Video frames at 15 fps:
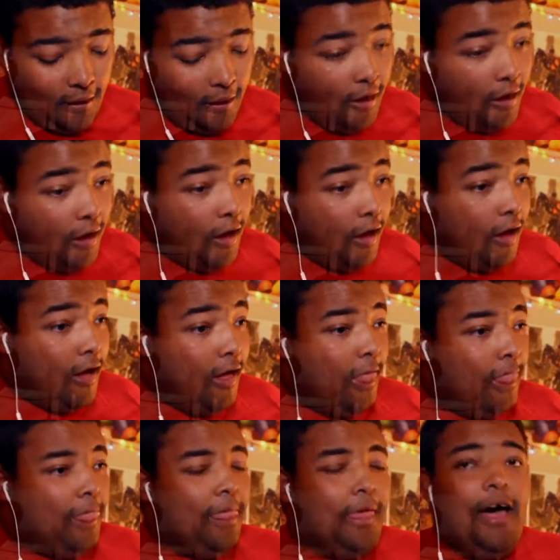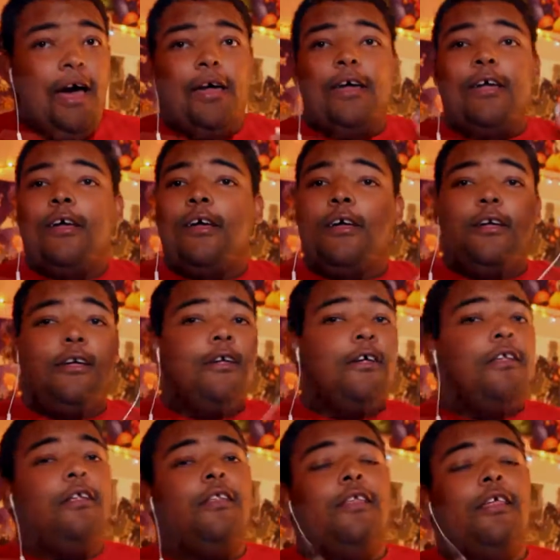So don't do this
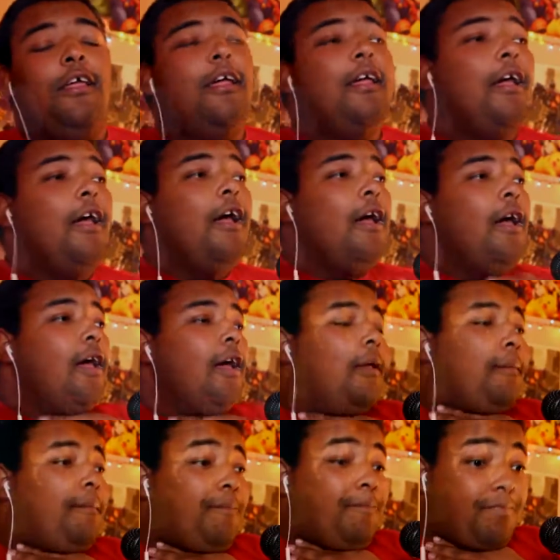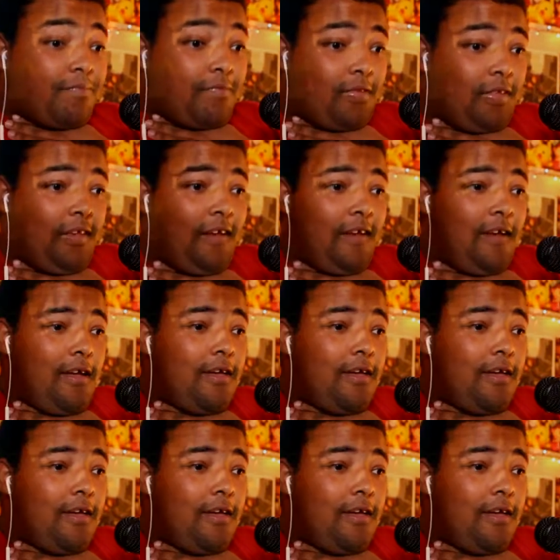because I might have done damage to my